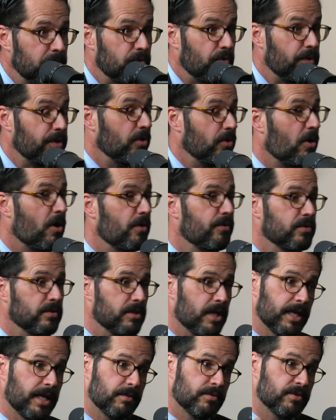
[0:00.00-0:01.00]
So in law,
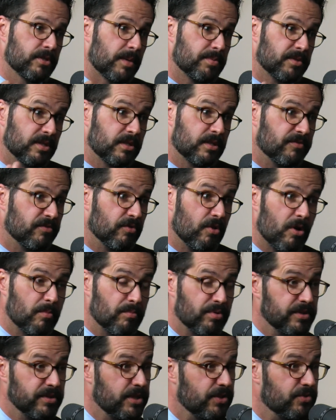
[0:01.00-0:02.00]
there's like substantive law
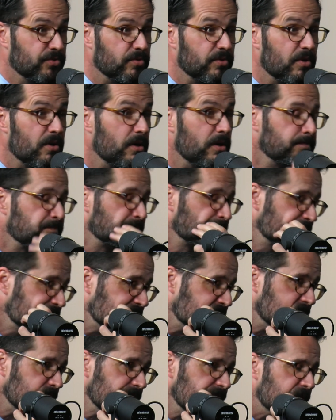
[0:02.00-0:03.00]
and procedural law.
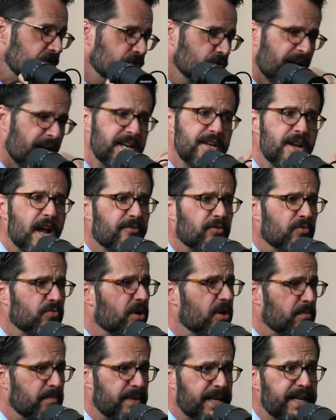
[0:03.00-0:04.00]
So I never
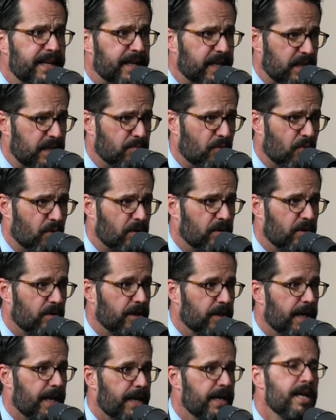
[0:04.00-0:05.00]
run a meeting anymore.
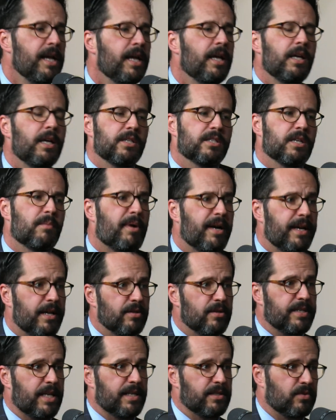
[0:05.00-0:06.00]
Okay,
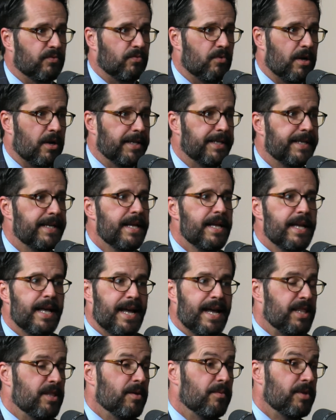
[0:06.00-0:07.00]
somebody else has to run it.
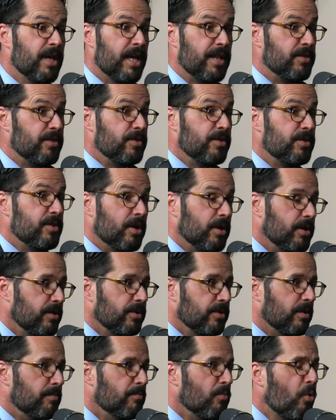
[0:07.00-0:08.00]
And the and the
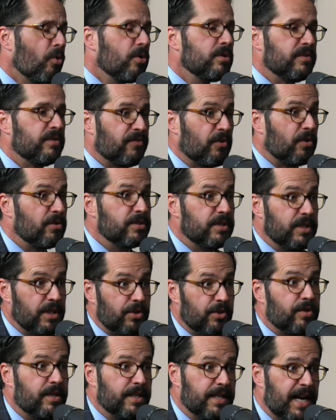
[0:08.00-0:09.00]
the more
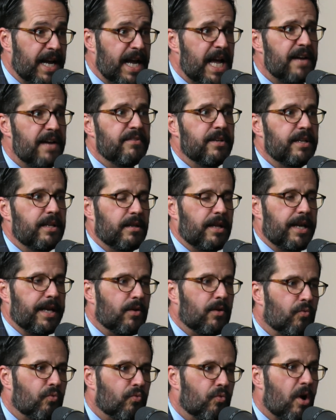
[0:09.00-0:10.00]
diversity you can have in
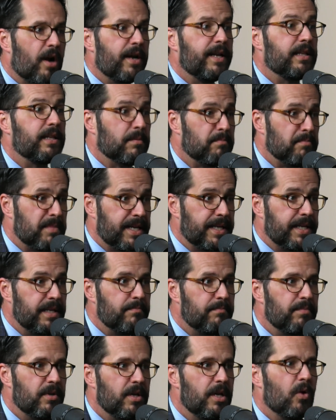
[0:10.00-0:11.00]
like running the
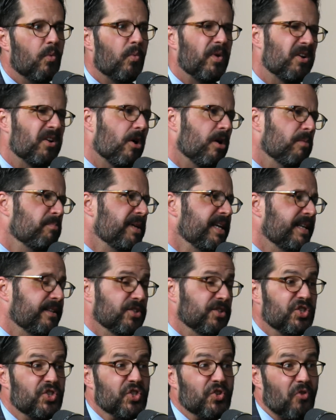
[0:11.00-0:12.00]
meeting, we call it
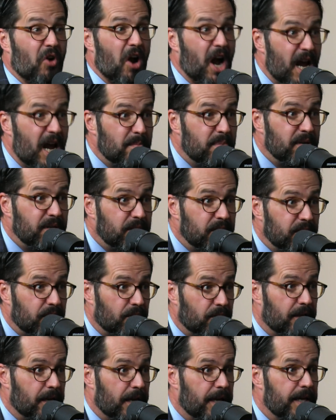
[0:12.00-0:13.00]
being the scribe
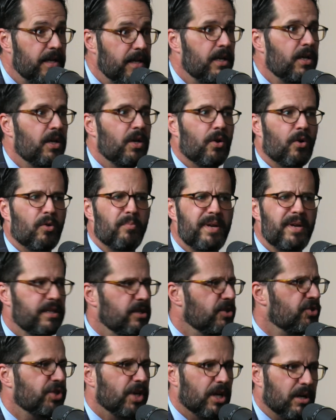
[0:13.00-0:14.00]
okay, or
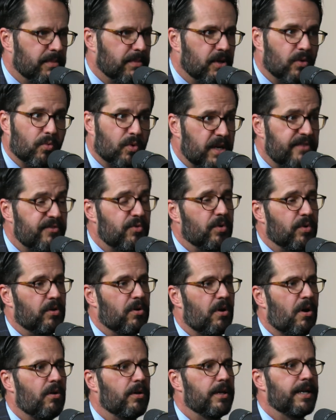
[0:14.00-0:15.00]
being the chairman or whatever you
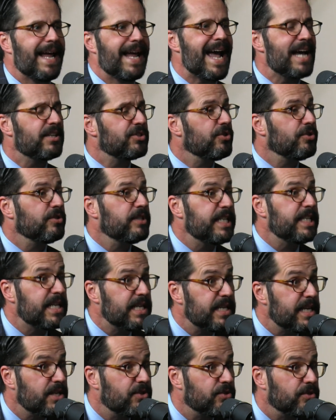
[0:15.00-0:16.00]
want to call it, ask your
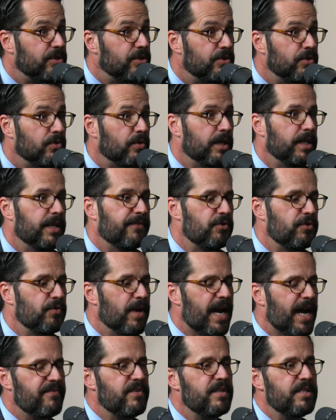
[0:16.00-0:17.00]
teenager to do it. If
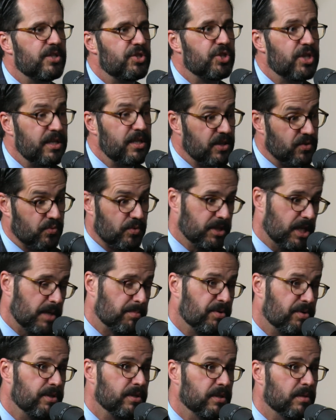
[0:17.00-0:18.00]
you have mm-hmm. these agendas, which
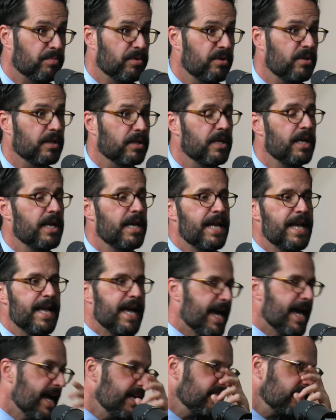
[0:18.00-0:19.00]
I put in the book,
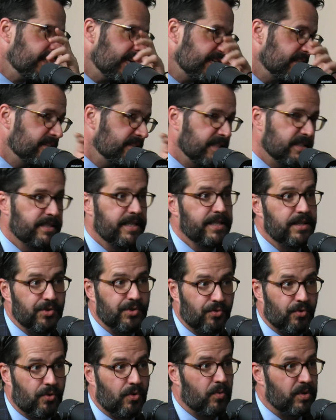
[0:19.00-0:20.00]
ask that
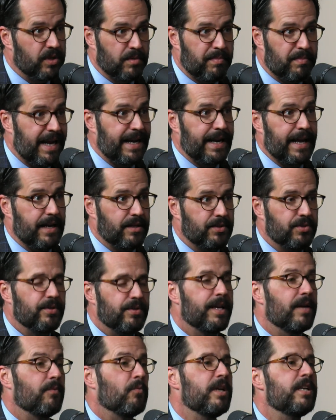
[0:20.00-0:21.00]
16 year old with a bad
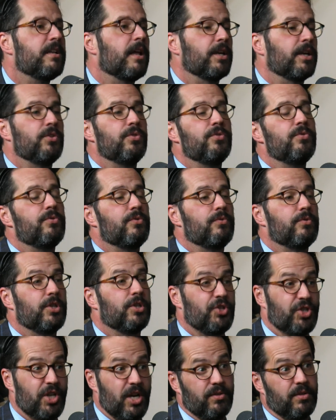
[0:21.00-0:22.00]
attitude, we'd like you
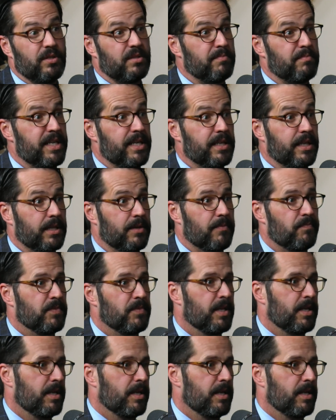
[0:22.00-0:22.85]
to chair this meeting.